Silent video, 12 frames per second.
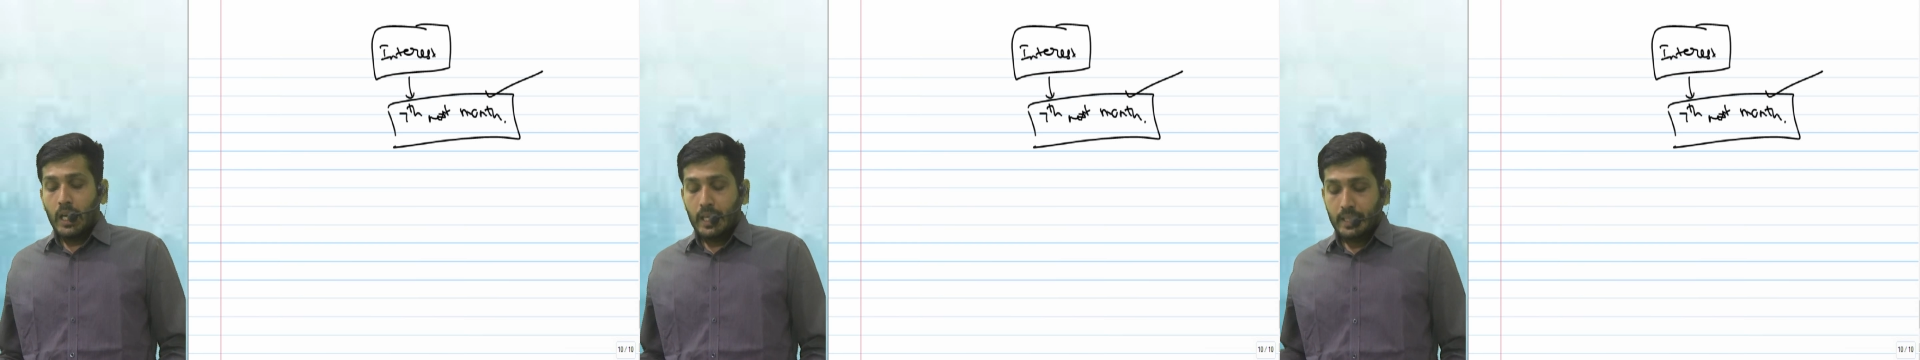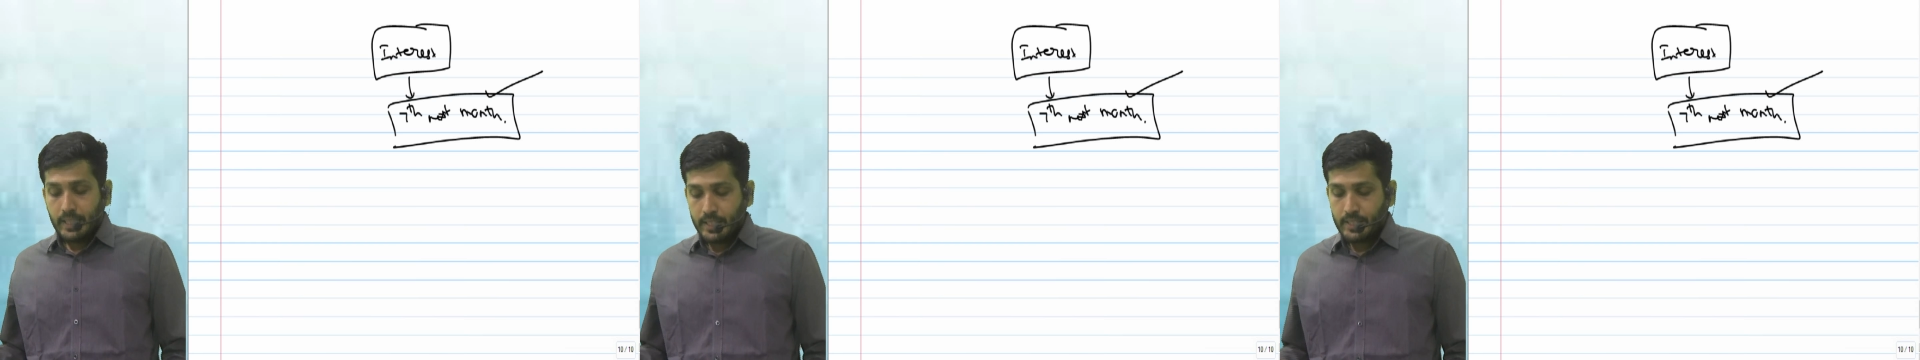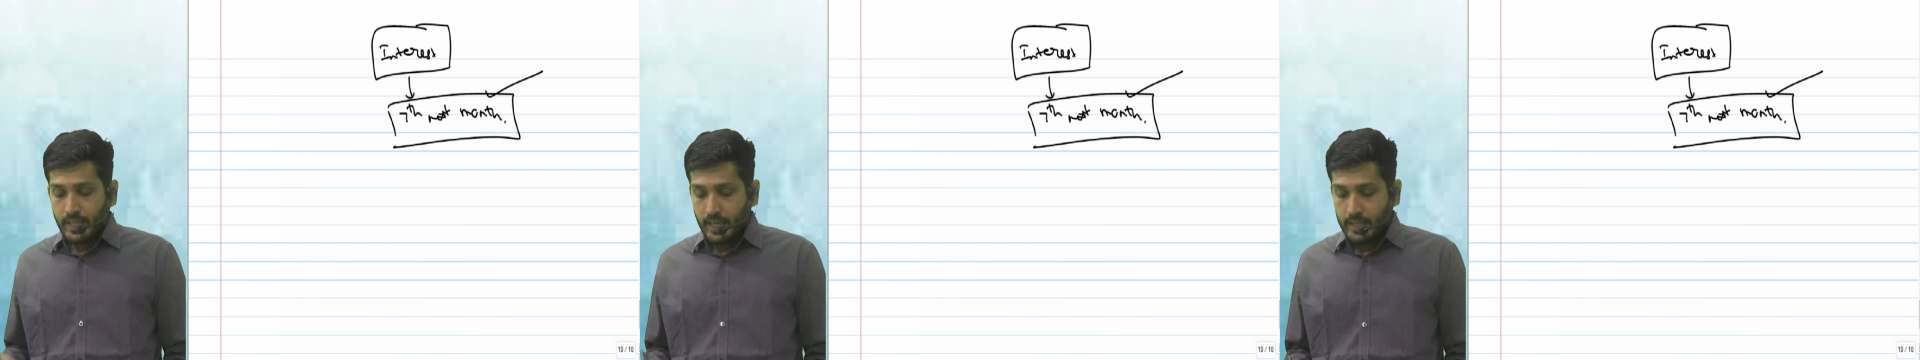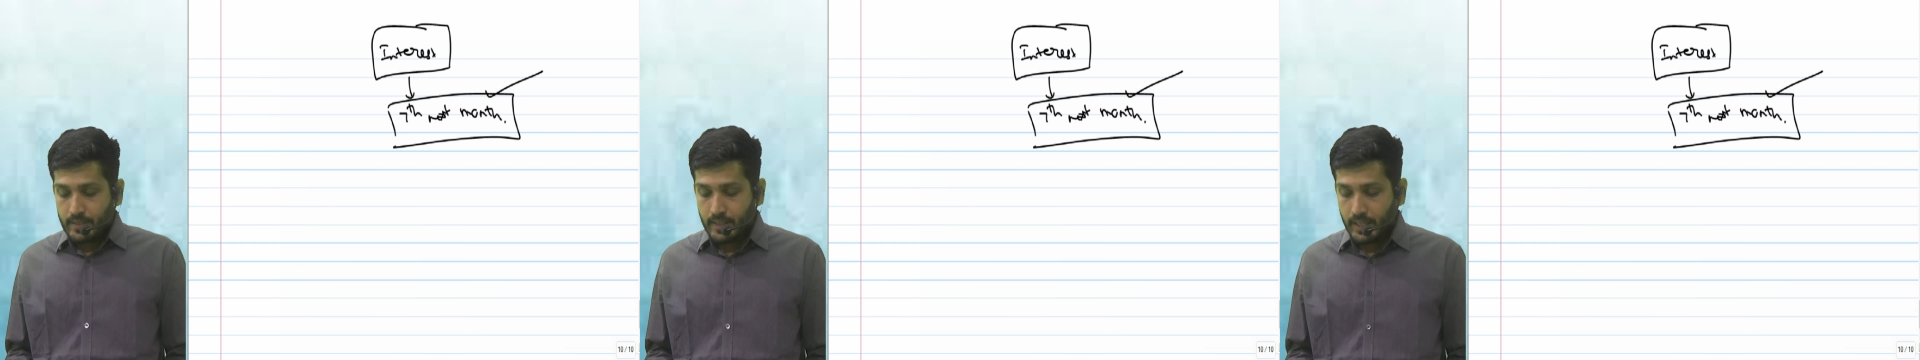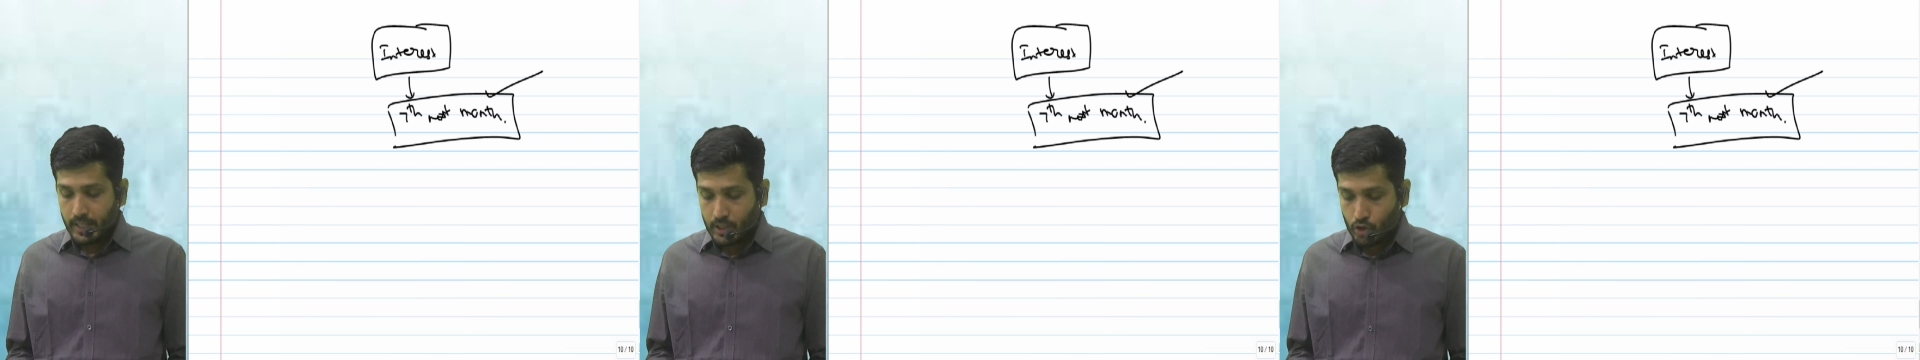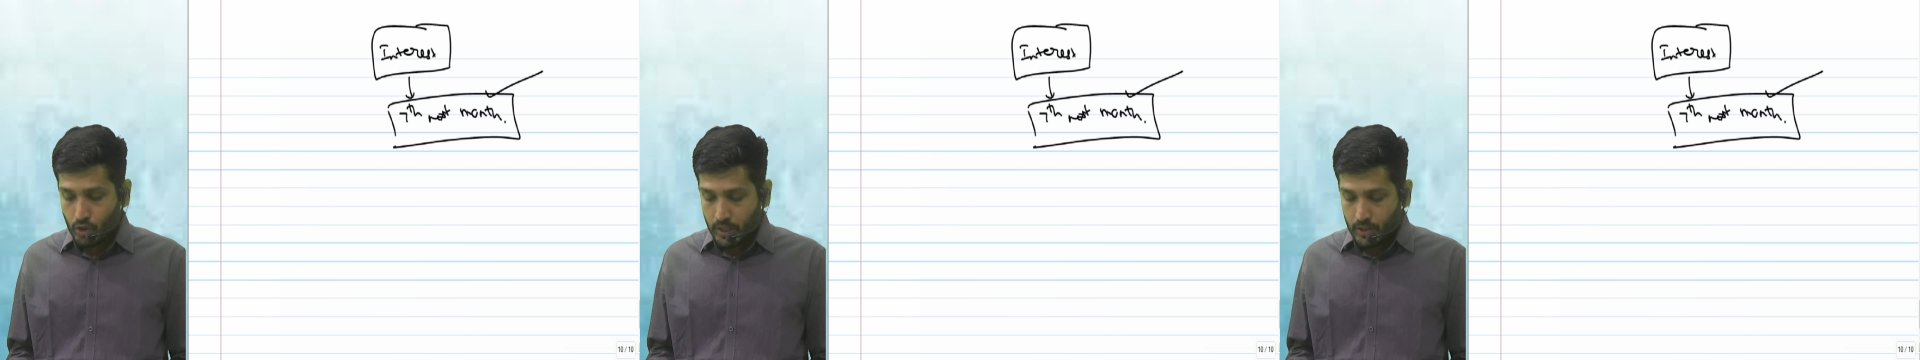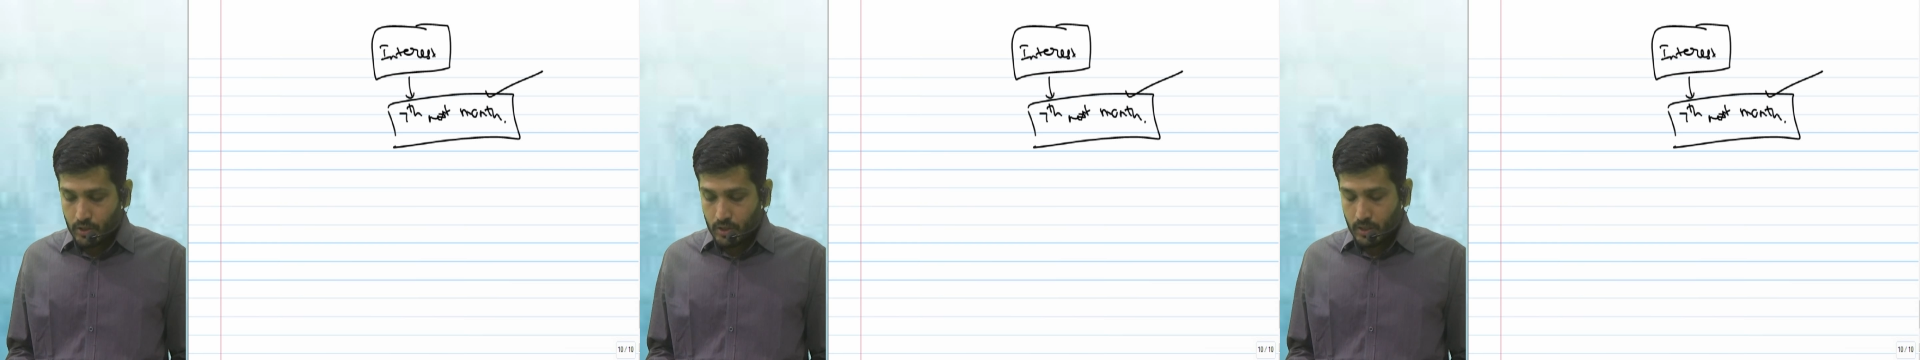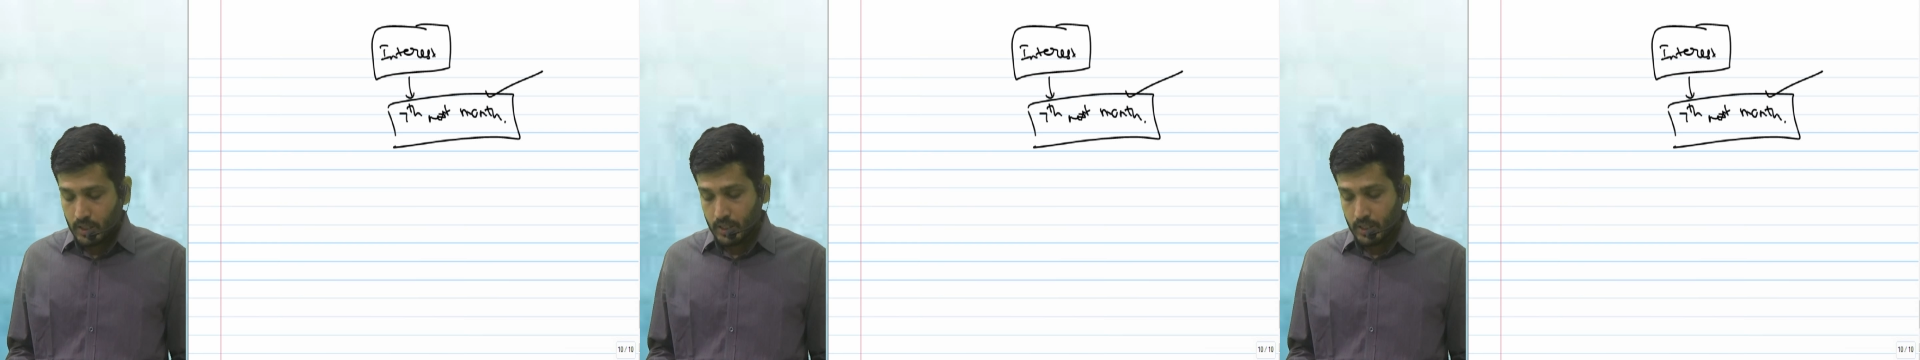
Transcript: In this case, the interest